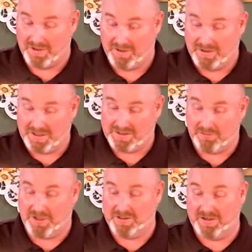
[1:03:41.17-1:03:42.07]
His
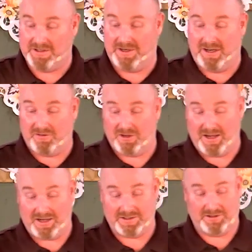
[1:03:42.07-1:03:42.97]
dominion is an
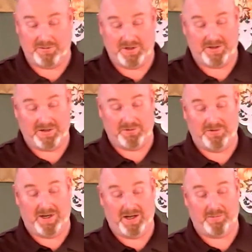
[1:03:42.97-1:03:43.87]
everlasting dominion that will
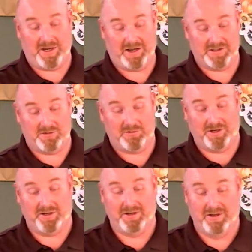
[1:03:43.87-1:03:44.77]
not pass
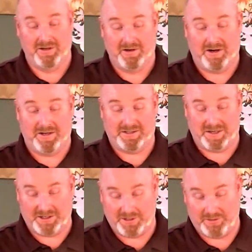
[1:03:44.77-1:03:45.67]
away. And his
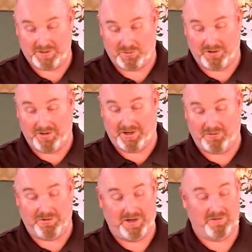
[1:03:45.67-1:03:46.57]
kingdom is one that
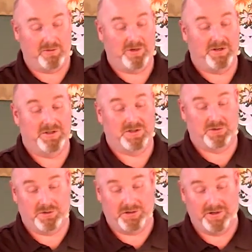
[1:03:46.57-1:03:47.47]
will never be
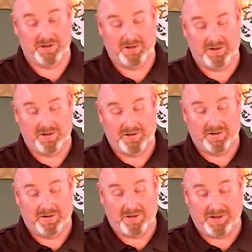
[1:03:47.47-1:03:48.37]
destroyed.
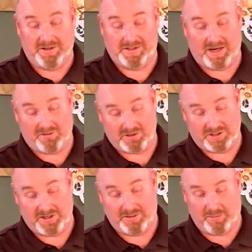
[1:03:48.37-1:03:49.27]
Then the
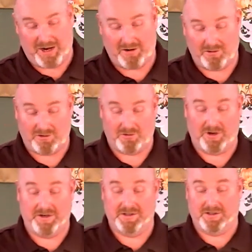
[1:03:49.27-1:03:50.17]
sovereignty and power and
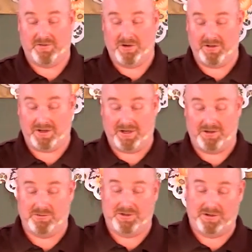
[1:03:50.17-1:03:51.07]
greatness of all the
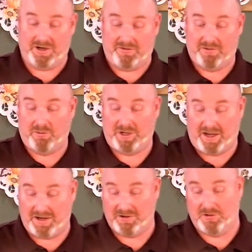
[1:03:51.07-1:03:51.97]
kingdoms under heaven will be
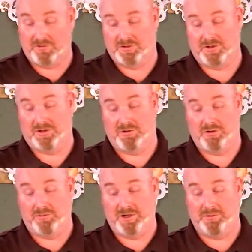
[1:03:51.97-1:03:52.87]
handed over to the
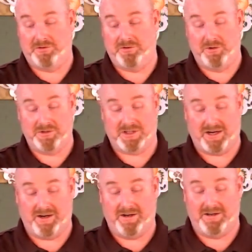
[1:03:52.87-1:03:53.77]
holy people of the Most
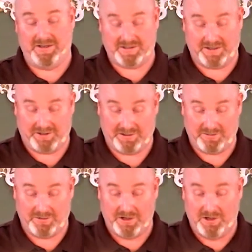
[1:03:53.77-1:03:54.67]
High, and his kingdom
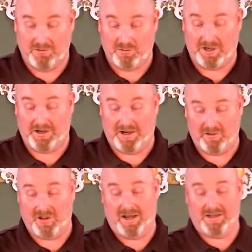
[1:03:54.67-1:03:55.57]
will be an
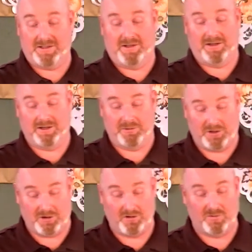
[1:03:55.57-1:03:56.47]
everlasting kingdom, and
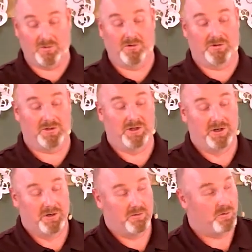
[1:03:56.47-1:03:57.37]
all rulers
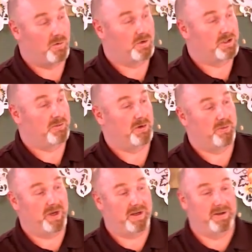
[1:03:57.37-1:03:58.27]
will worship and
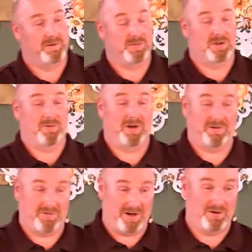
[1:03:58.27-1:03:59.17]
obey him. So my
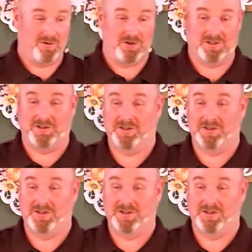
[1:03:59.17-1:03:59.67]
final question this